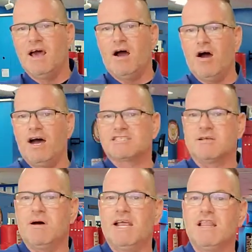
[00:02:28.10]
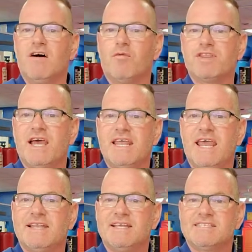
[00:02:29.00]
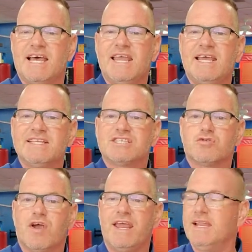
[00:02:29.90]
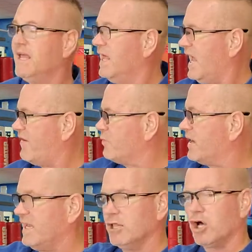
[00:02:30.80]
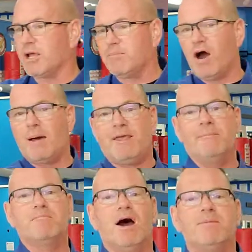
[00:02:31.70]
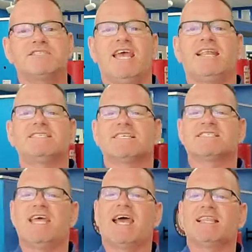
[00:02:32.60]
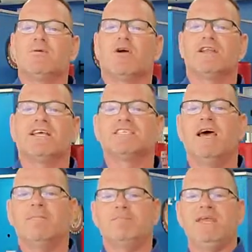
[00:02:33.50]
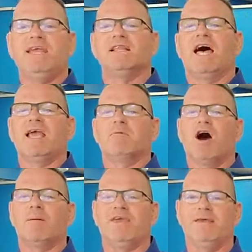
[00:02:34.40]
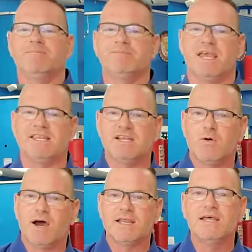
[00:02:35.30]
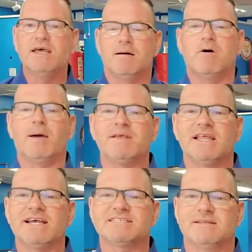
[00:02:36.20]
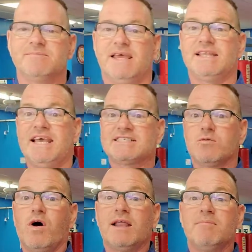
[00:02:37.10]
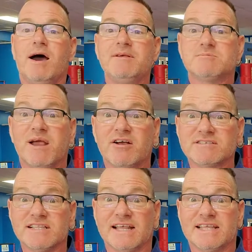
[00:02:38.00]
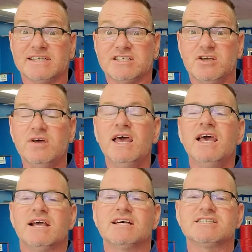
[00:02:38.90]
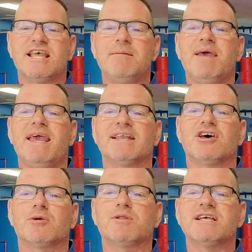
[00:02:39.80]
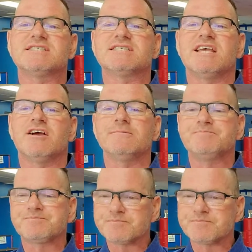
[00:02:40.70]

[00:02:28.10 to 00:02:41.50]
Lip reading: Awesome. I love where that hand is. That hand is great. Everybody, look at Bobby. Bobby's hand is exactly where it is. Be like Bobby. And you know what? Bobby likes it. And guess what? Bobby's parents like that too, because they may at other places hear,